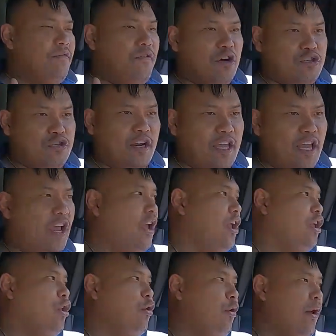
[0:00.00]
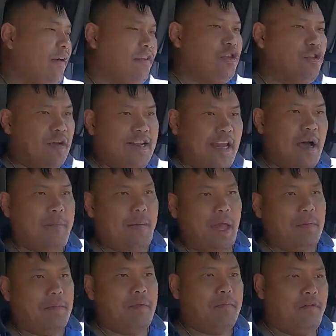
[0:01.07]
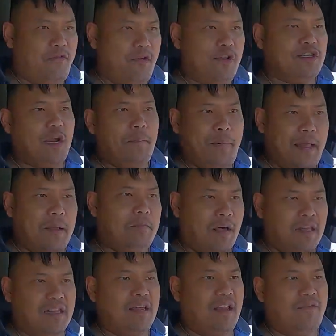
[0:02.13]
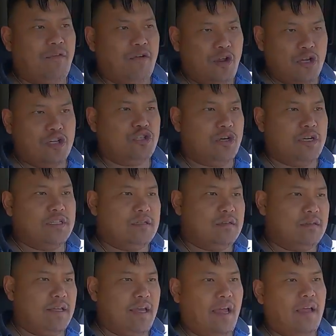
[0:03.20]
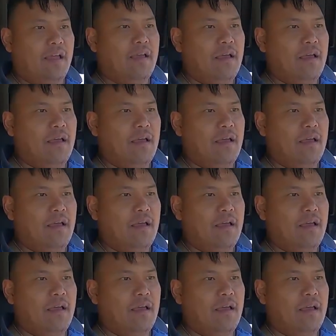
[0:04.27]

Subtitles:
for trucking, you have to do a down payment before you start paying monthly for your insurance, okay?